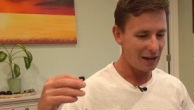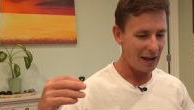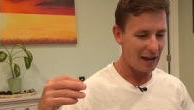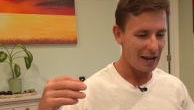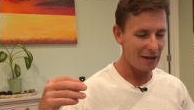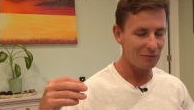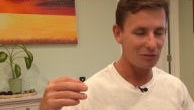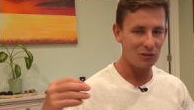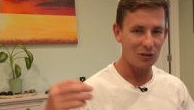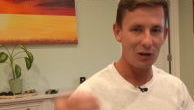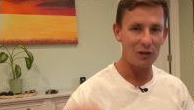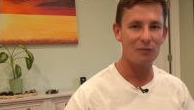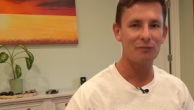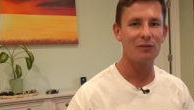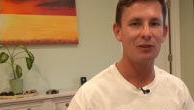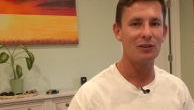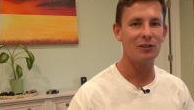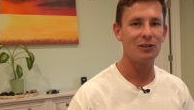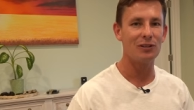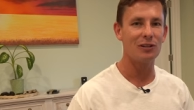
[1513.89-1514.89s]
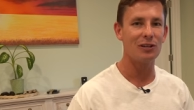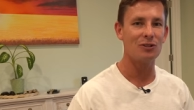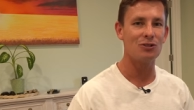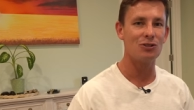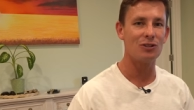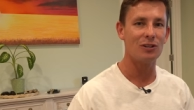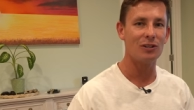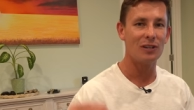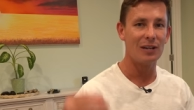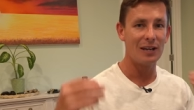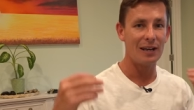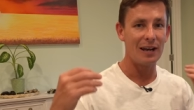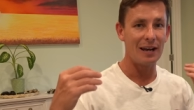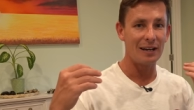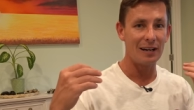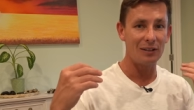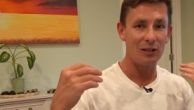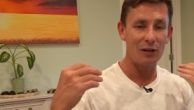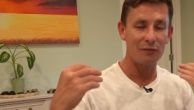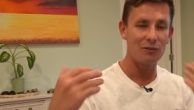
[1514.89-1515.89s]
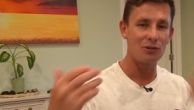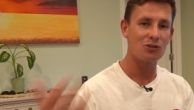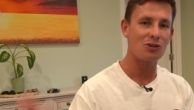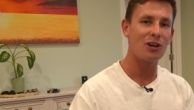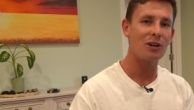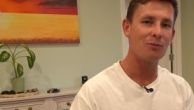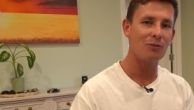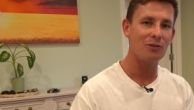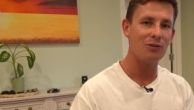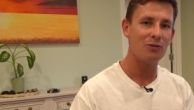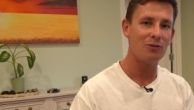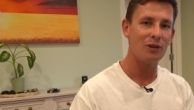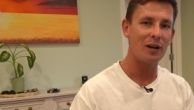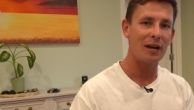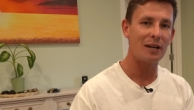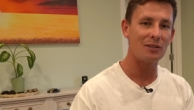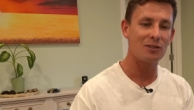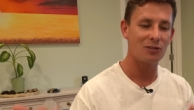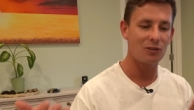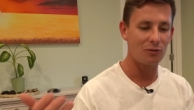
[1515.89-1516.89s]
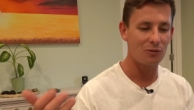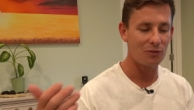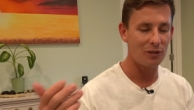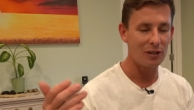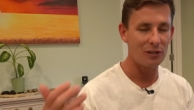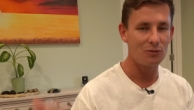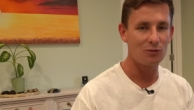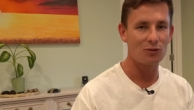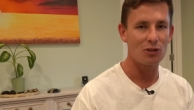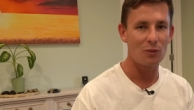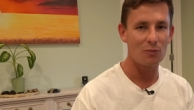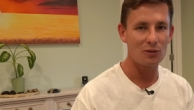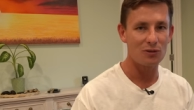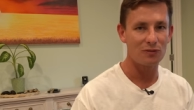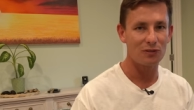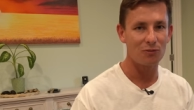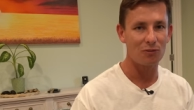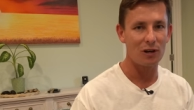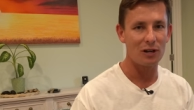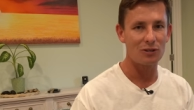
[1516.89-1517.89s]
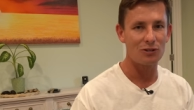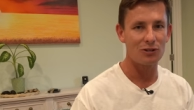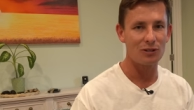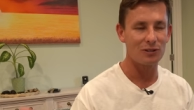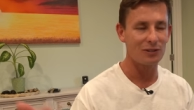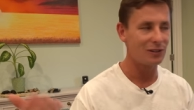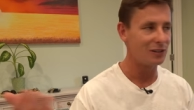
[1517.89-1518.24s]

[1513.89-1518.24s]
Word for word: I have a ton of fun in the kitchen, and I love to share it with you guys, so thank you so much for watching.